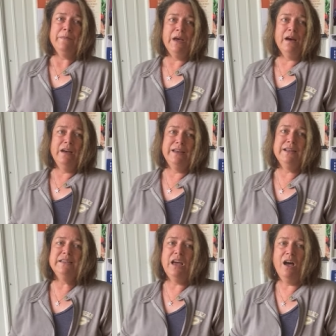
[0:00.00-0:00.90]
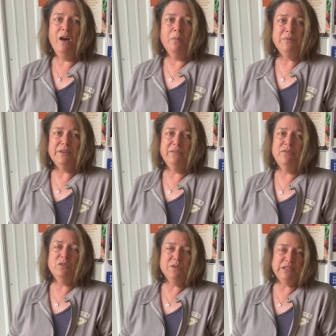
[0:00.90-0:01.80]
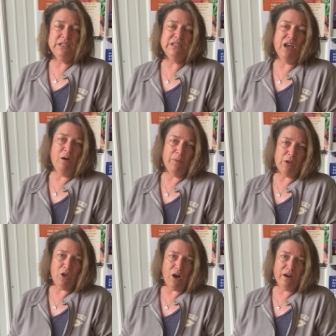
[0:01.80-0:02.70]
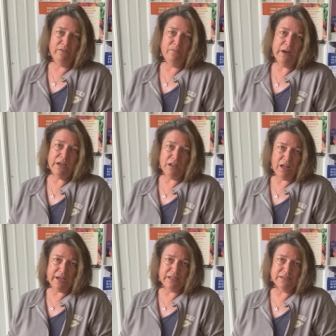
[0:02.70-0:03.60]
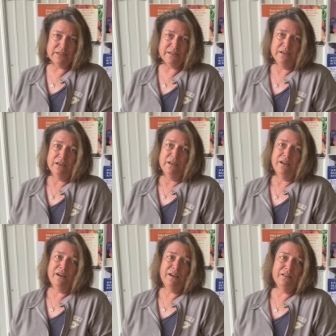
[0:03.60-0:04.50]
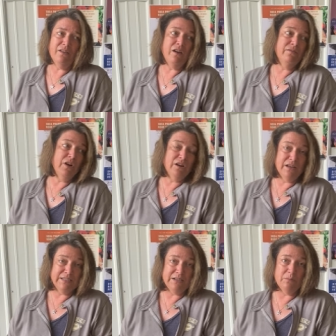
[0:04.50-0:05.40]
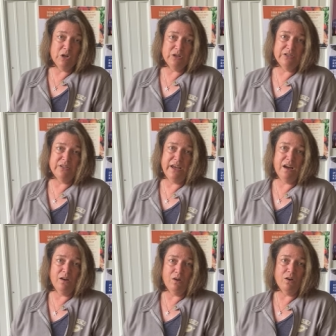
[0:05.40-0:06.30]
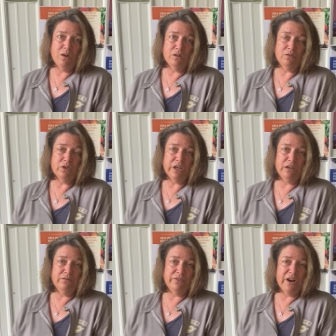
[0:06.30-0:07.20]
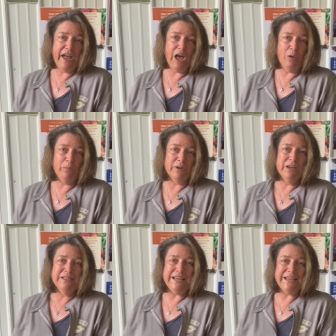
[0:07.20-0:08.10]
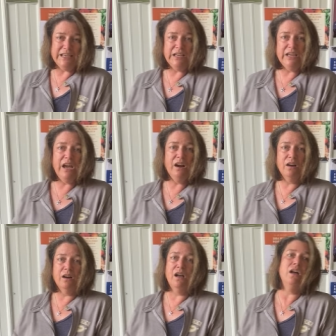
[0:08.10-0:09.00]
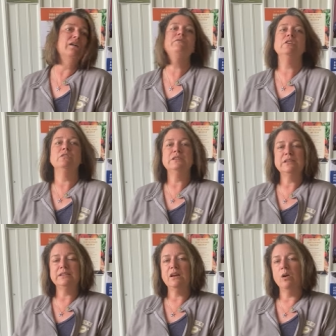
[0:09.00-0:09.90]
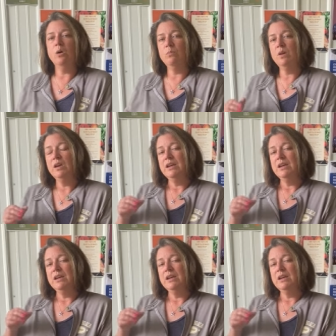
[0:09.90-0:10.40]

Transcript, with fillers: Uh, it has helped. I've used it to help a lot of my clients uh, a lot of our customers that are looking for help taking care of illnesses at home.